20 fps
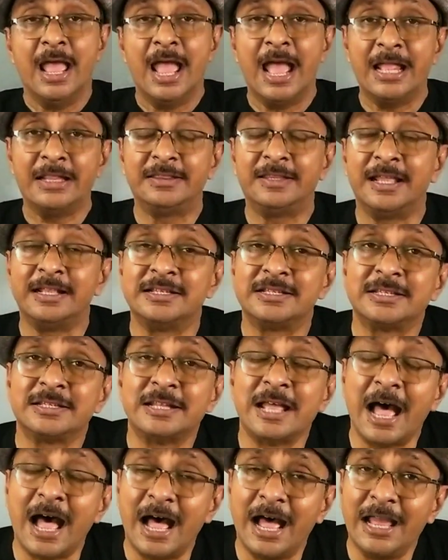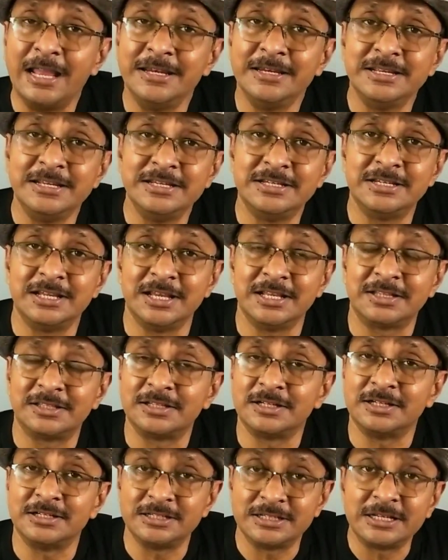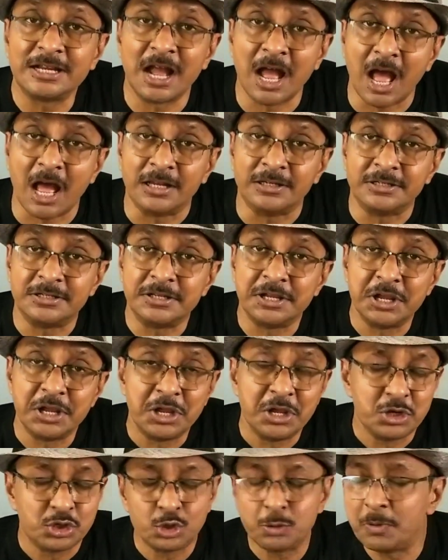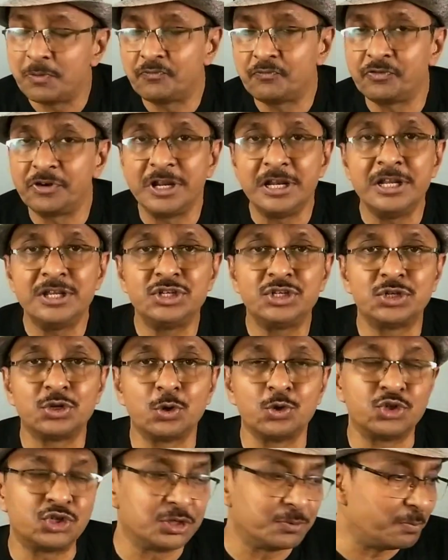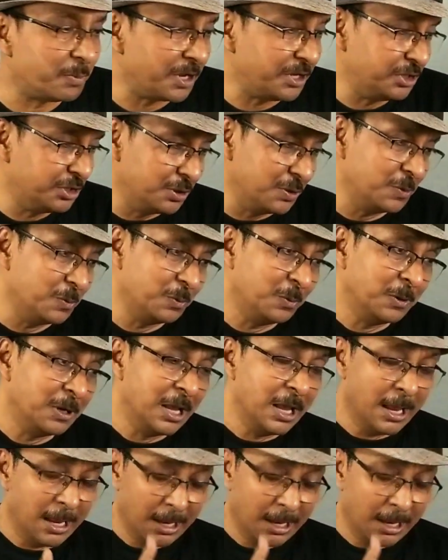And then say that I need a 3rd card to be freely chosen by you